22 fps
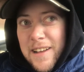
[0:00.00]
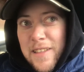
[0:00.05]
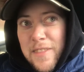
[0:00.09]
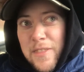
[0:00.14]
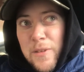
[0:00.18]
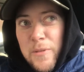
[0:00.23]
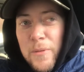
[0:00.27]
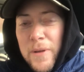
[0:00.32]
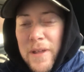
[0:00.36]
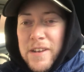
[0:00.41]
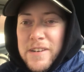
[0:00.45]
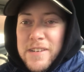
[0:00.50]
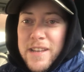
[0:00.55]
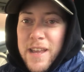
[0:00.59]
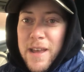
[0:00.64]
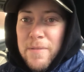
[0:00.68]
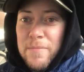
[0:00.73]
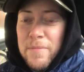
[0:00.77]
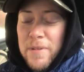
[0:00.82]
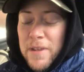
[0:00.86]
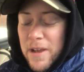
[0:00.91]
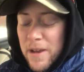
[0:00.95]
The wind
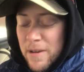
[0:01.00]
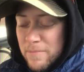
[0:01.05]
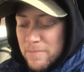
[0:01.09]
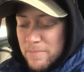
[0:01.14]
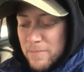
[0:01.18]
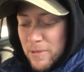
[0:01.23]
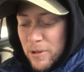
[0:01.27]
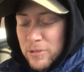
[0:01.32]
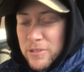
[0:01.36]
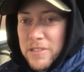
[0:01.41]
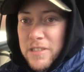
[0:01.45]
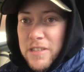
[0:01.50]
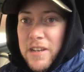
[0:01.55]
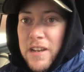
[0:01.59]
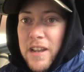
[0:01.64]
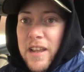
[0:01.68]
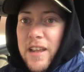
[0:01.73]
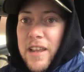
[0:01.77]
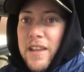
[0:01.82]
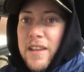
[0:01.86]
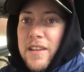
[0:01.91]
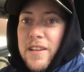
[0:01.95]
kept me up most of the
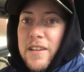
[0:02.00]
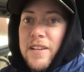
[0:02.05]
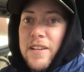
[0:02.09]
night,